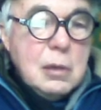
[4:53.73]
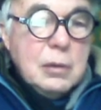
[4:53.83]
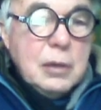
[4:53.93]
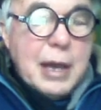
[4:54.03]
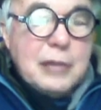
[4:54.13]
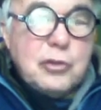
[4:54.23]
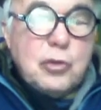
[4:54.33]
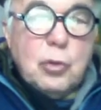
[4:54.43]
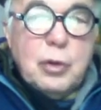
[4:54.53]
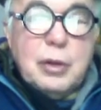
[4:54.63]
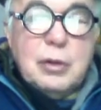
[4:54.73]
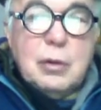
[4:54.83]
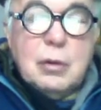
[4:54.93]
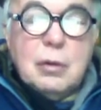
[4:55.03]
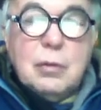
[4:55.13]
the asteroid
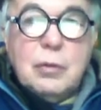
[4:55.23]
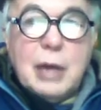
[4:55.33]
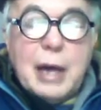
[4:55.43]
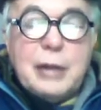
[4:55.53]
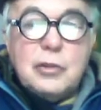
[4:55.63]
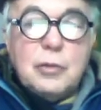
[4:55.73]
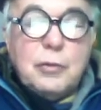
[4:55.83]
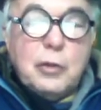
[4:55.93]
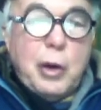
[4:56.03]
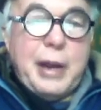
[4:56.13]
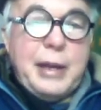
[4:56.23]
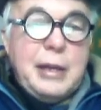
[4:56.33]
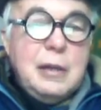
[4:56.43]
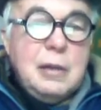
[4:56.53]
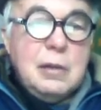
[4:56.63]
uh, goddess of
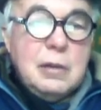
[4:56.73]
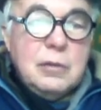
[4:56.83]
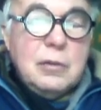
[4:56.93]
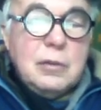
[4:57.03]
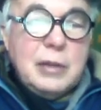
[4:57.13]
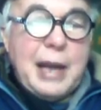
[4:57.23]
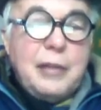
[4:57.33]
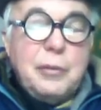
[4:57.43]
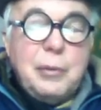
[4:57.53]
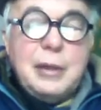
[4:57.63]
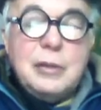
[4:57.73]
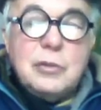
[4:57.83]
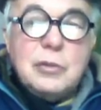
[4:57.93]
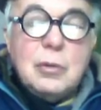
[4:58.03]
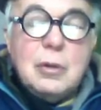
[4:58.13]
grain and gathering and
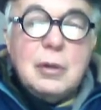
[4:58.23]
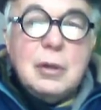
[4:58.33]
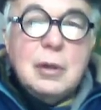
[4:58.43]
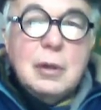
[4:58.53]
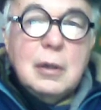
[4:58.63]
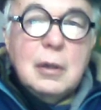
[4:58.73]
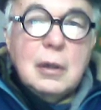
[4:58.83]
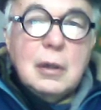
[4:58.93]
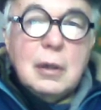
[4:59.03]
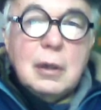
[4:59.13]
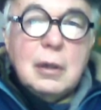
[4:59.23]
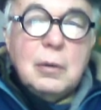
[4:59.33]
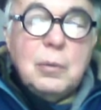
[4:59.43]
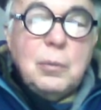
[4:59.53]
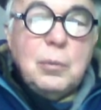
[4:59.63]
so on
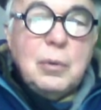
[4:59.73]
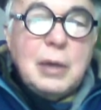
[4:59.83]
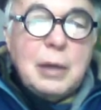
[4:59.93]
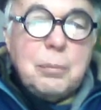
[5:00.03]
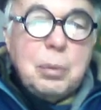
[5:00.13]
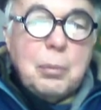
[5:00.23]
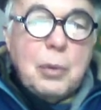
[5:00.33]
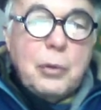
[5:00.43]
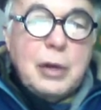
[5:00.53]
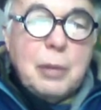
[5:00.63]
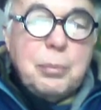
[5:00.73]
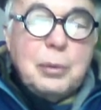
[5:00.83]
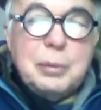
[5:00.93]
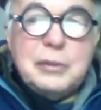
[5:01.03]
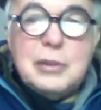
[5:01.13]
uh, got promoted
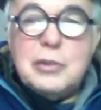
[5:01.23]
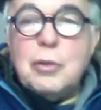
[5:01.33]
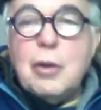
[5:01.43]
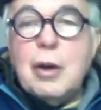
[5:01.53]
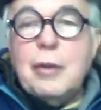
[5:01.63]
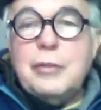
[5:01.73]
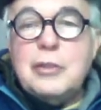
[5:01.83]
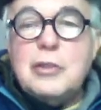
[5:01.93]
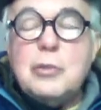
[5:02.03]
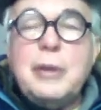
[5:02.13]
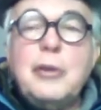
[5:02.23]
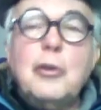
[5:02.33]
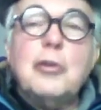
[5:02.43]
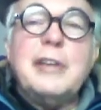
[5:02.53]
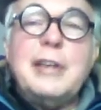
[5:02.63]
upward but these are all this is what
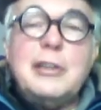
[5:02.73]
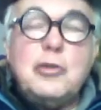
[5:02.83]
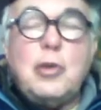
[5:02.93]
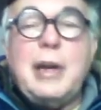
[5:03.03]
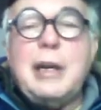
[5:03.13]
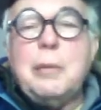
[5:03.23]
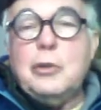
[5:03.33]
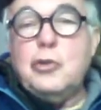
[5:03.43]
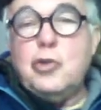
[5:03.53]
earthly astronomers